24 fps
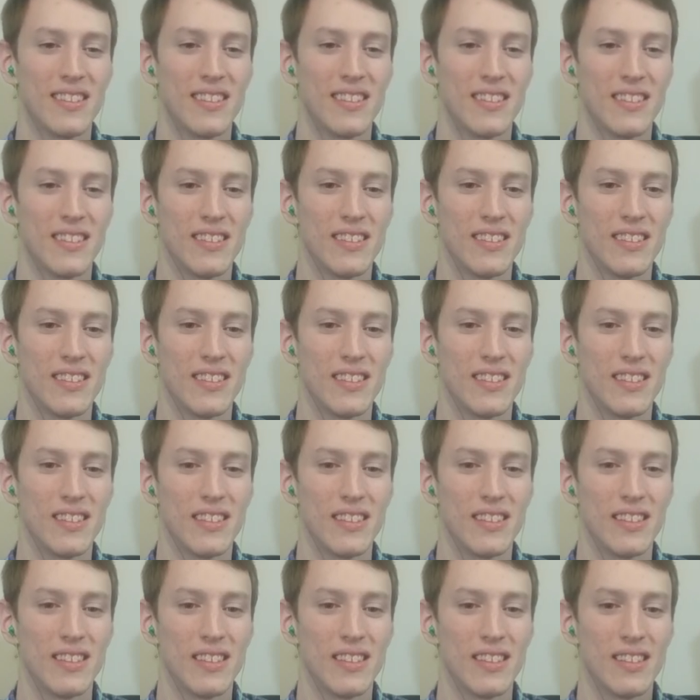
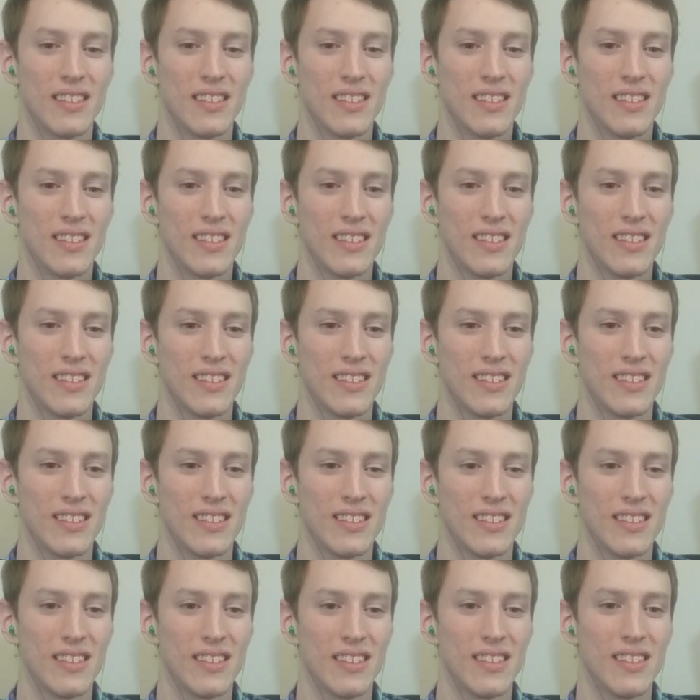
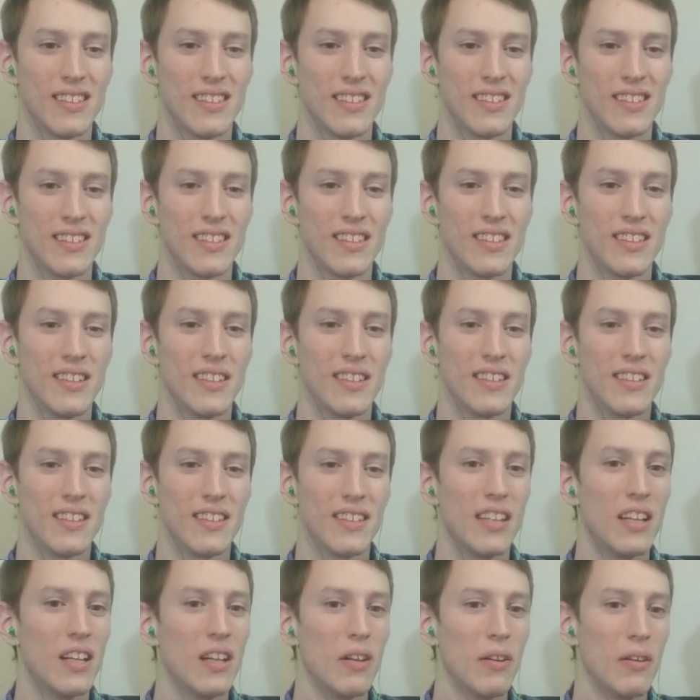
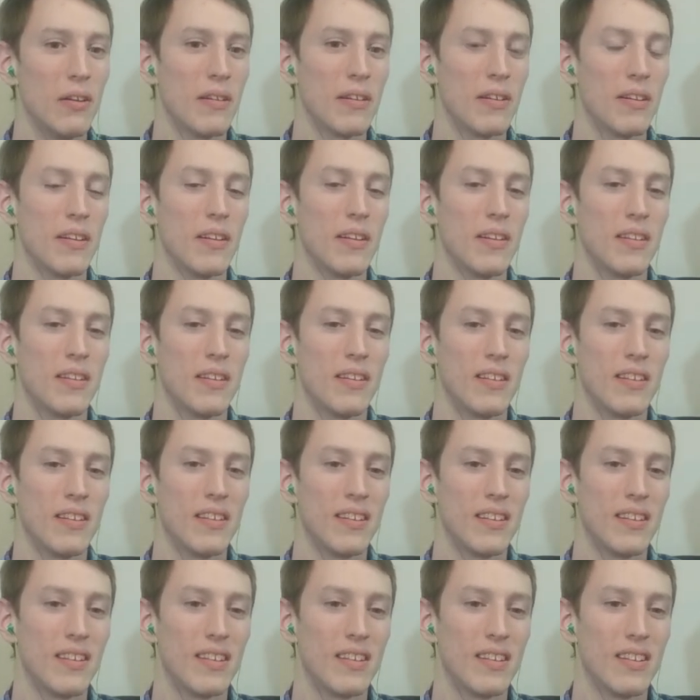
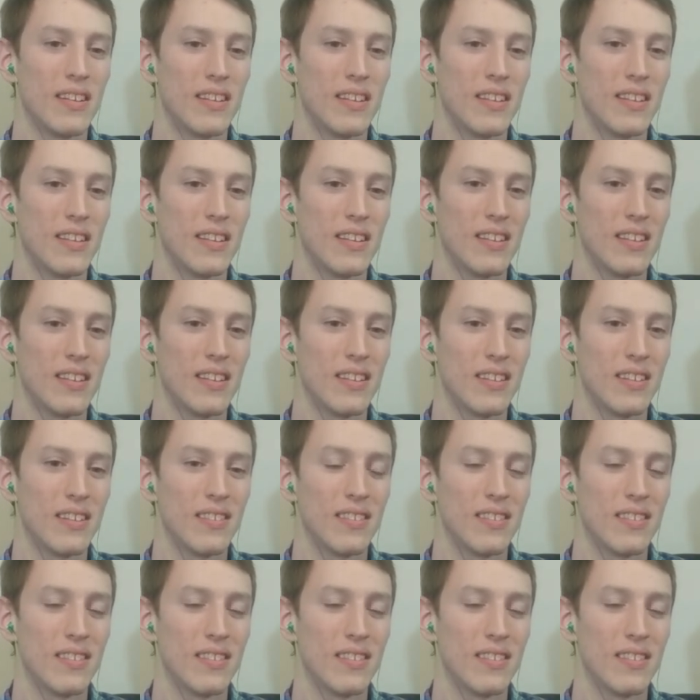This person isn't speaking.